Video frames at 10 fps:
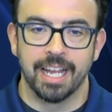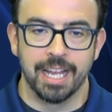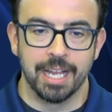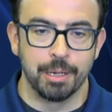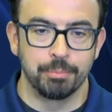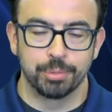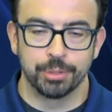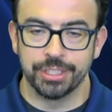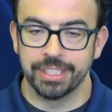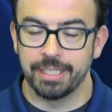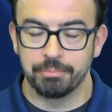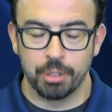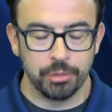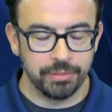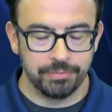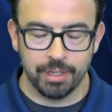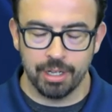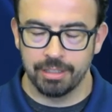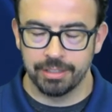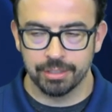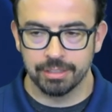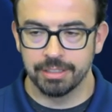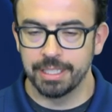Um, appreciate both of your